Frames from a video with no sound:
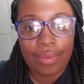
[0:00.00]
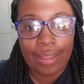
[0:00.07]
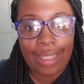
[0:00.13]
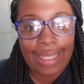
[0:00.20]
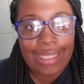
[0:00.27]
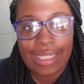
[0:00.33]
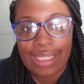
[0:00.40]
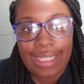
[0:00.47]

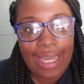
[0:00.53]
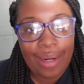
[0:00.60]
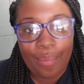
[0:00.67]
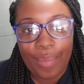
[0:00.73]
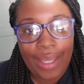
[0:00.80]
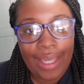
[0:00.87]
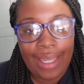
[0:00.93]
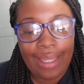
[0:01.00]
it's just not a
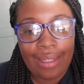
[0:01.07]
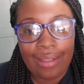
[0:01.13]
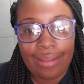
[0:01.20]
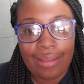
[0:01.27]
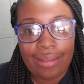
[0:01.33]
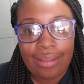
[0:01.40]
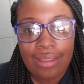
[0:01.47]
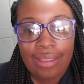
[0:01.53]
bad
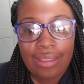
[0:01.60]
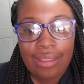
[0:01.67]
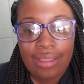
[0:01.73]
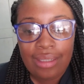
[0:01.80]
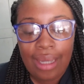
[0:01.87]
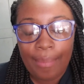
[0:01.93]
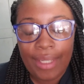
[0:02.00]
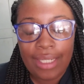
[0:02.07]

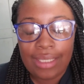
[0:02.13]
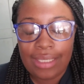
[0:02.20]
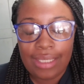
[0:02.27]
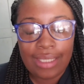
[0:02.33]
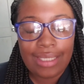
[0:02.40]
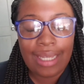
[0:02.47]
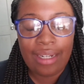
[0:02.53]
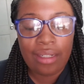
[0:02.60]
I mean,
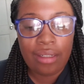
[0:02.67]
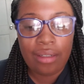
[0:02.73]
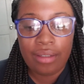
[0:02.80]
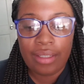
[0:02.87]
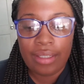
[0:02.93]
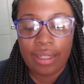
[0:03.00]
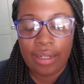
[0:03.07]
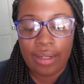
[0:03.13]
it's not a
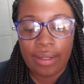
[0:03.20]
good